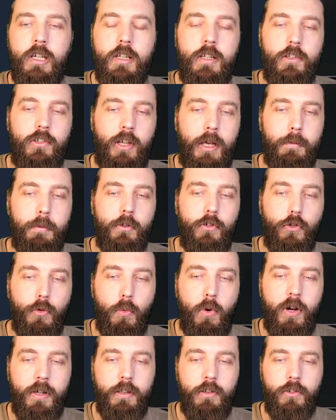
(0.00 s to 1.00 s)
This happens
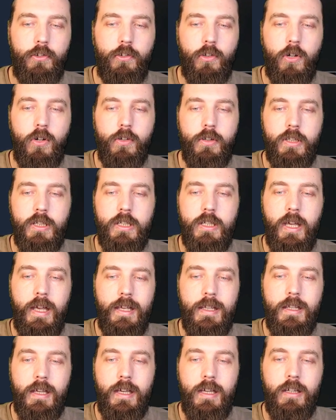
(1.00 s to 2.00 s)
twice on the
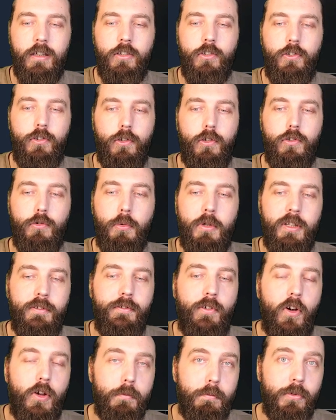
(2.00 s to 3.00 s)
8 hits, so
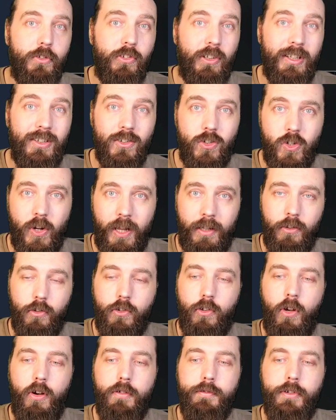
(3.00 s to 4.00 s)
25%
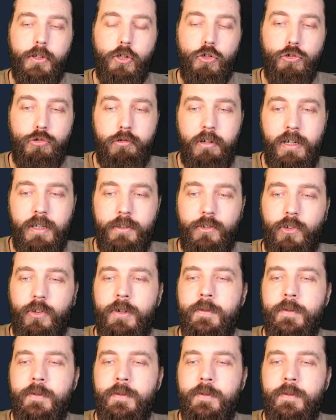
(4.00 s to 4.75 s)
chance of a crit,